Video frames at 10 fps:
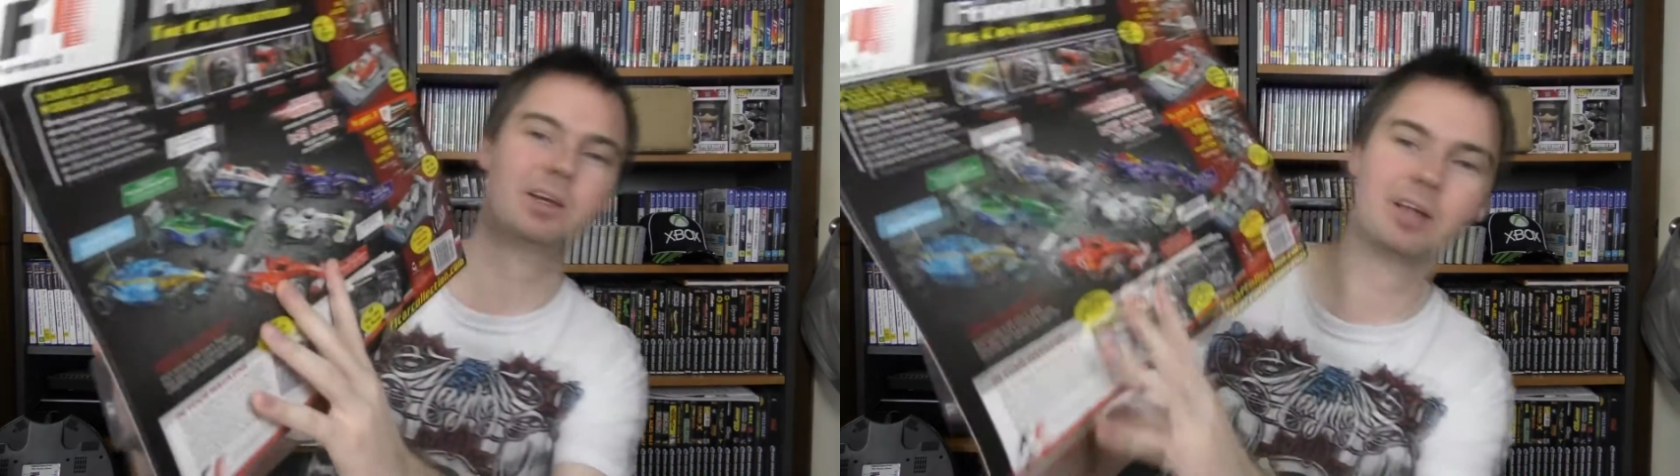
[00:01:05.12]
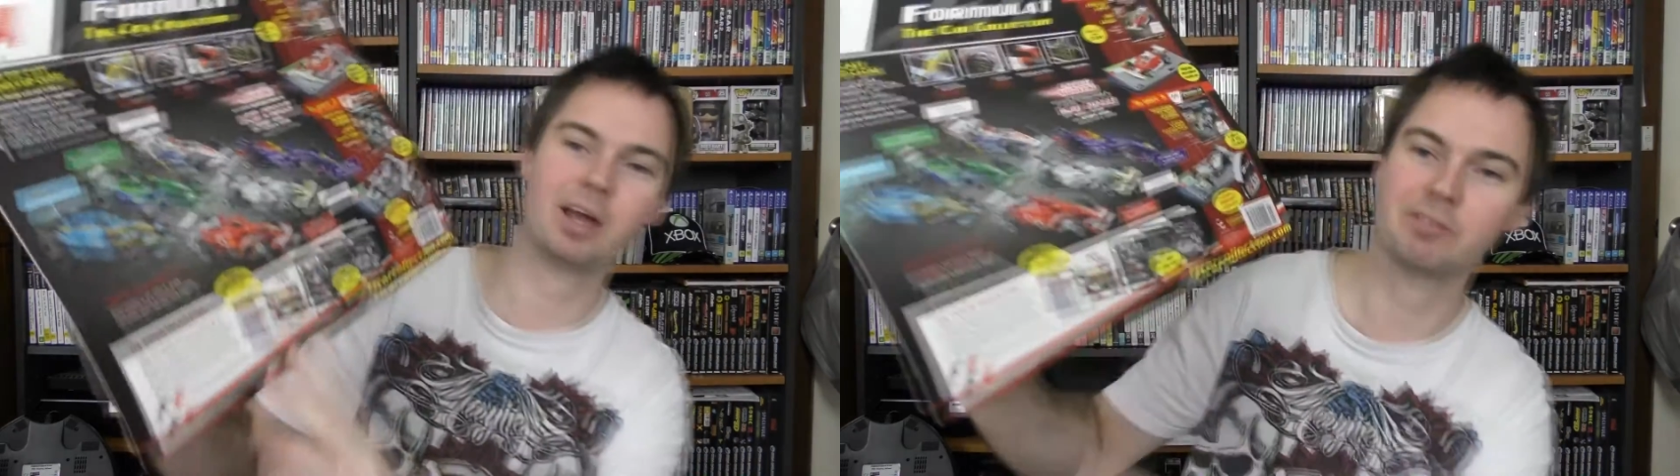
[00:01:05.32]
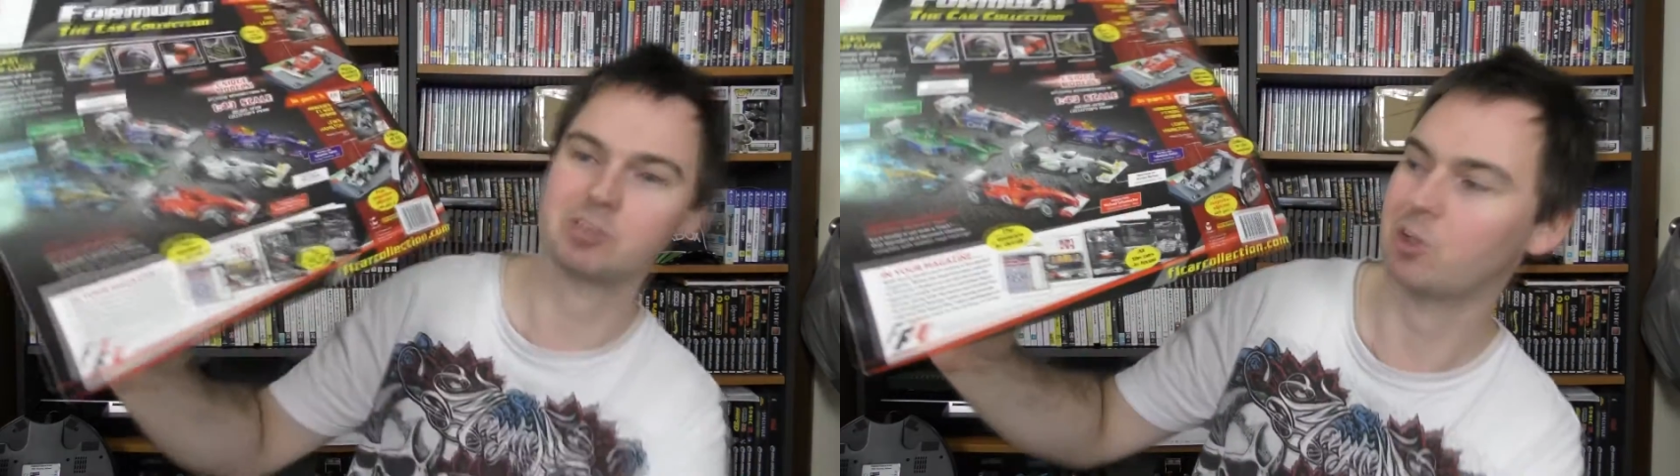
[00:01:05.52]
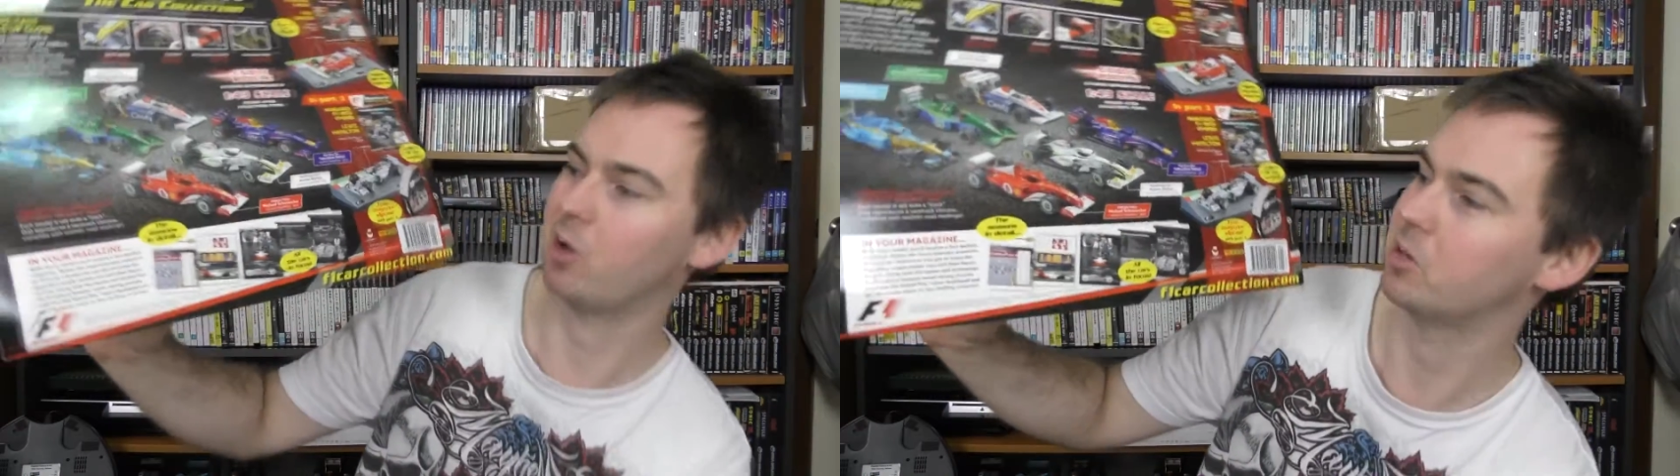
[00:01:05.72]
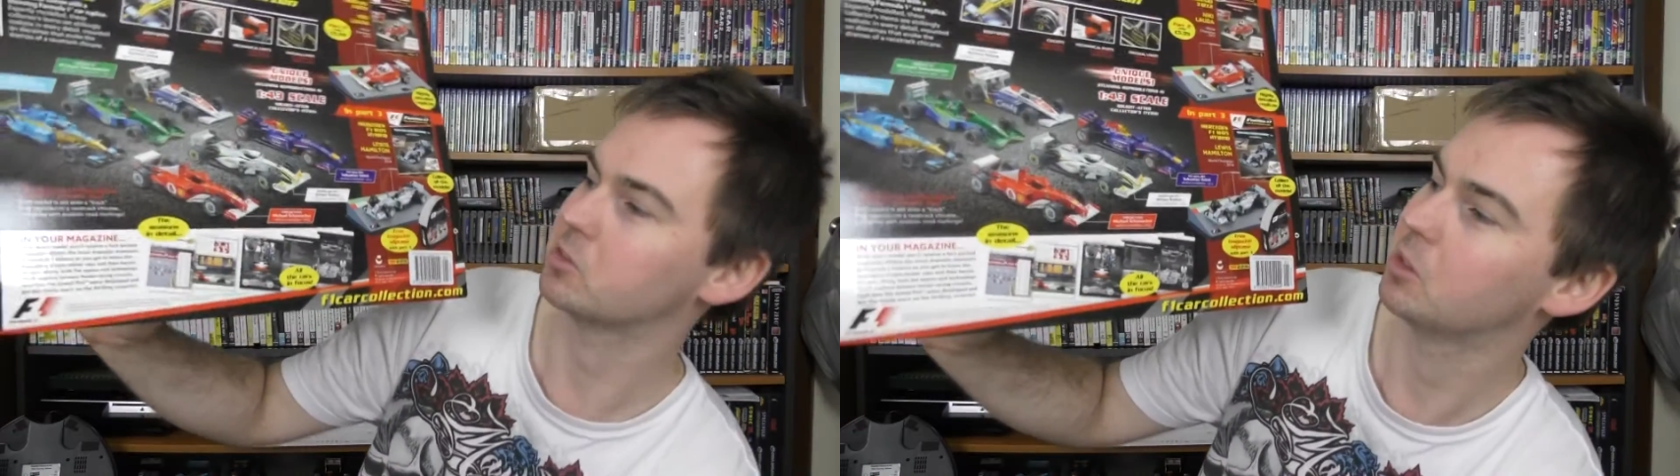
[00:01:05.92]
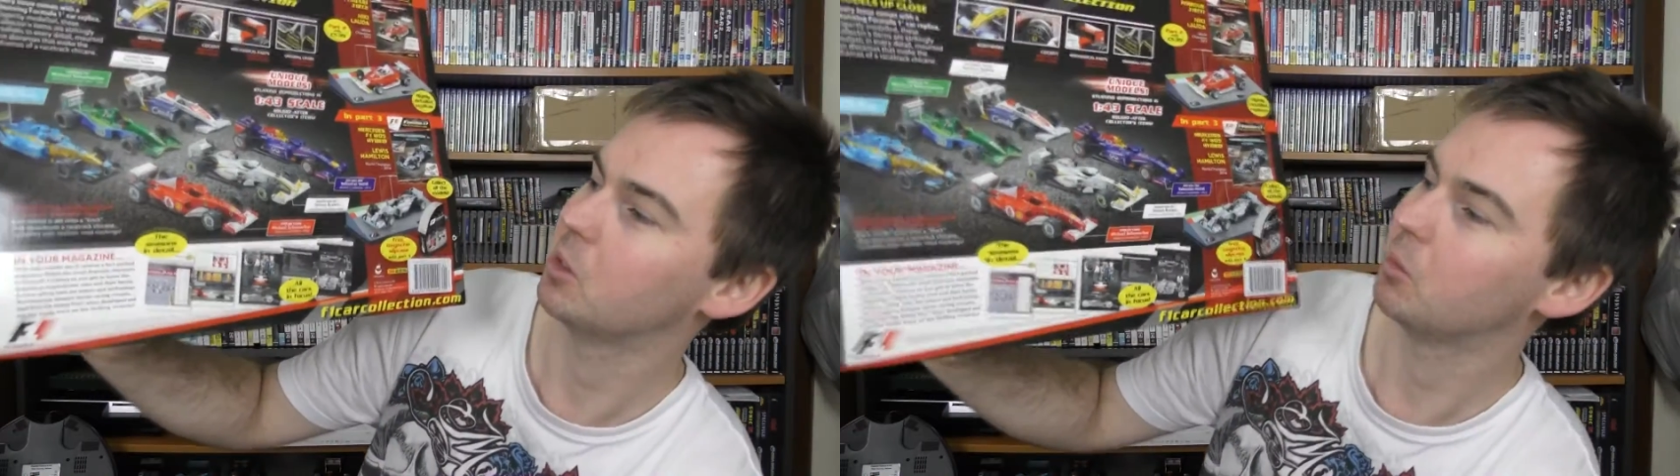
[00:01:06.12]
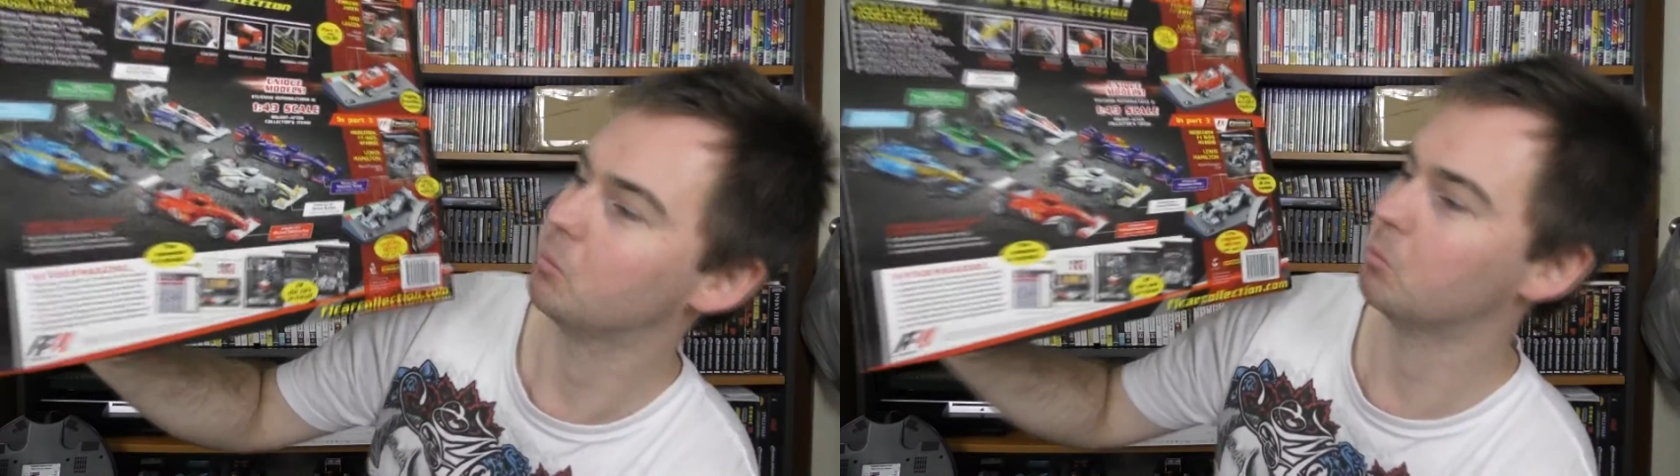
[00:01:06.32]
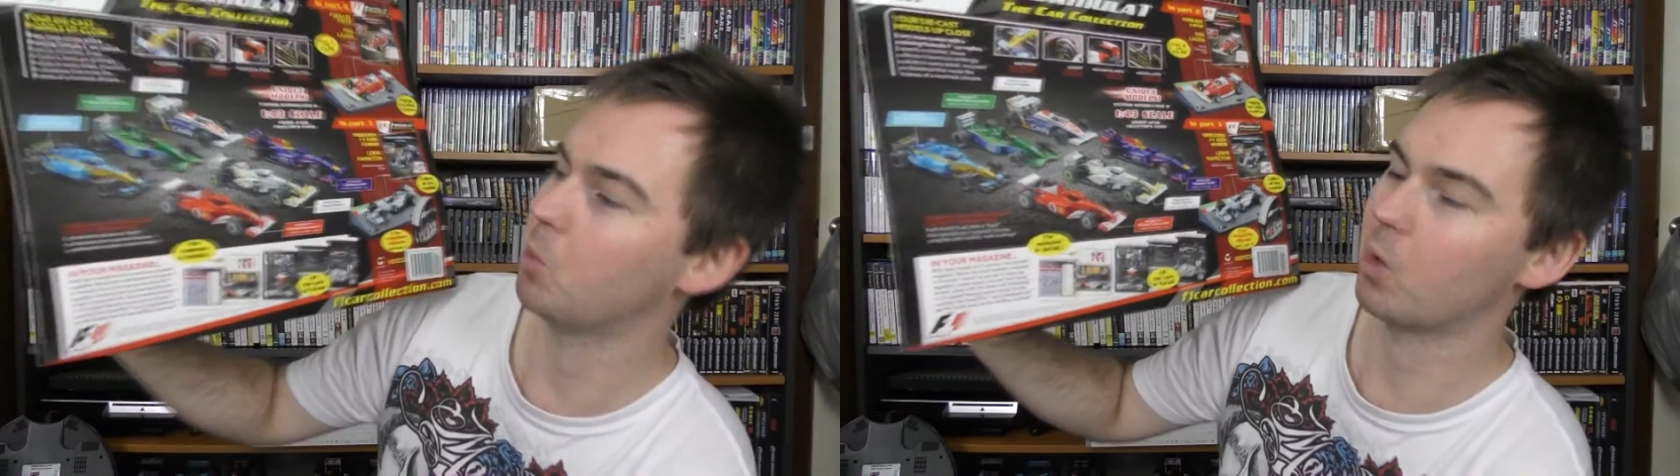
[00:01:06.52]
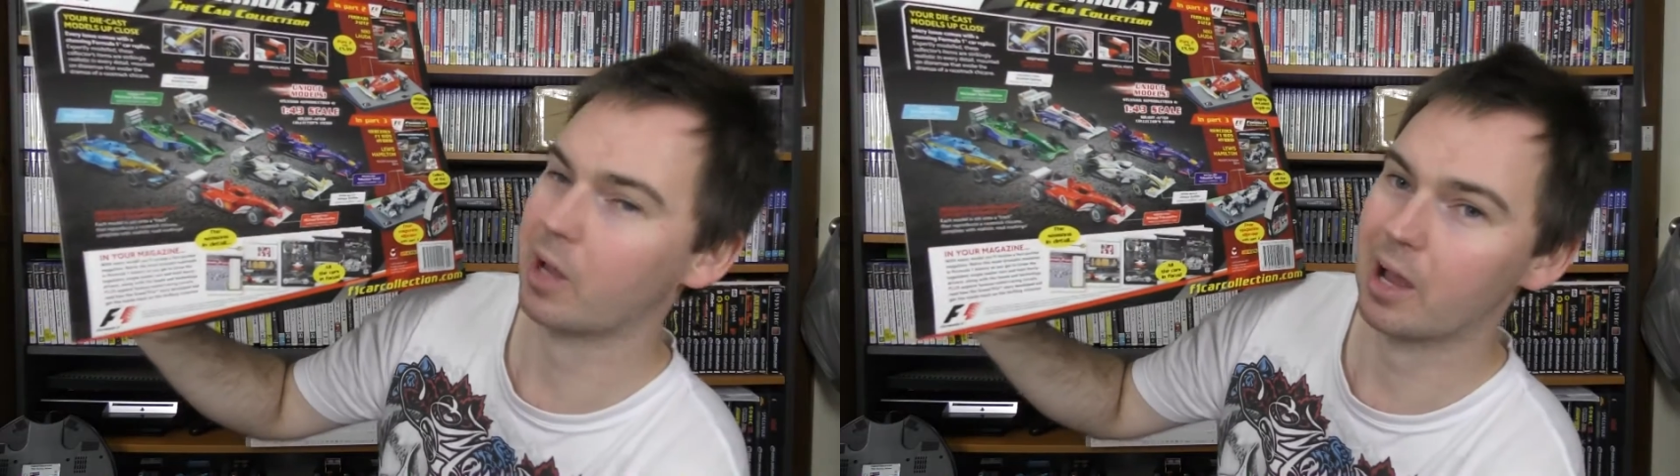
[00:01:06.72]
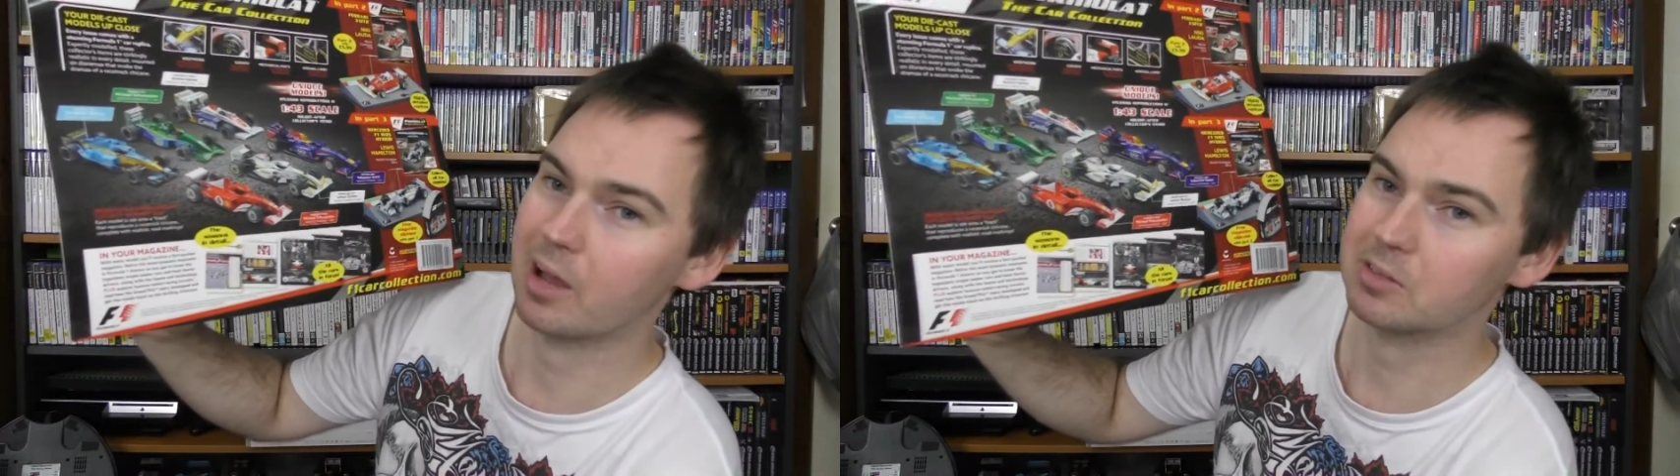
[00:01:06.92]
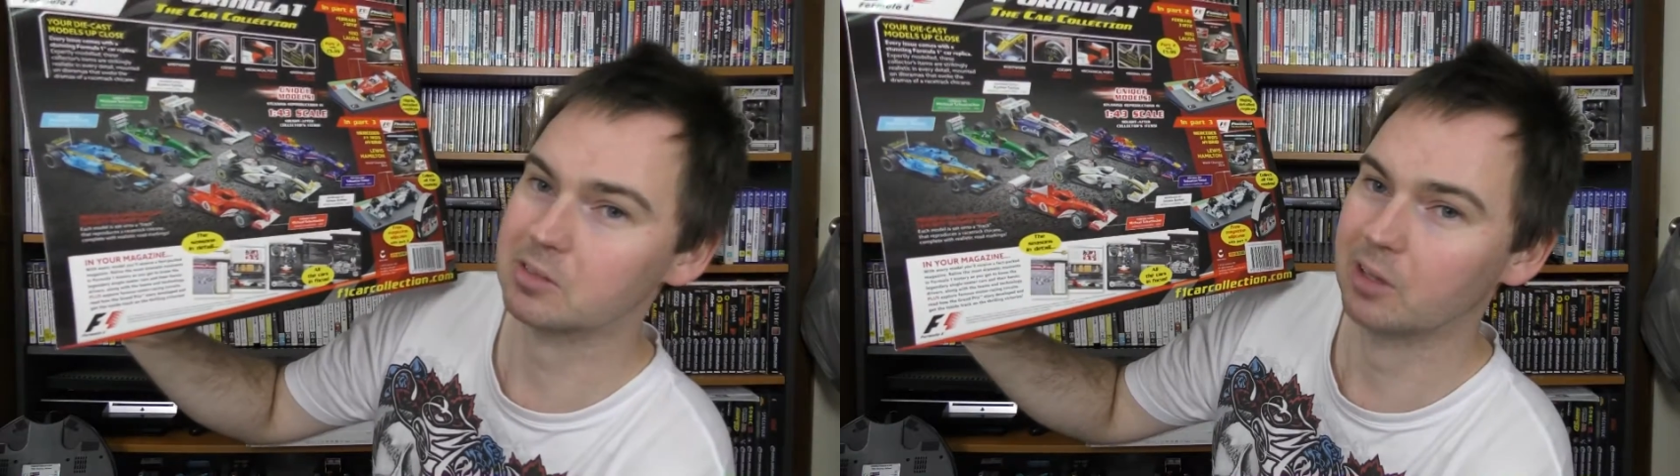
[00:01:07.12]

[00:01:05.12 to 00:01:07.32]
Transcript: they advertise more cars.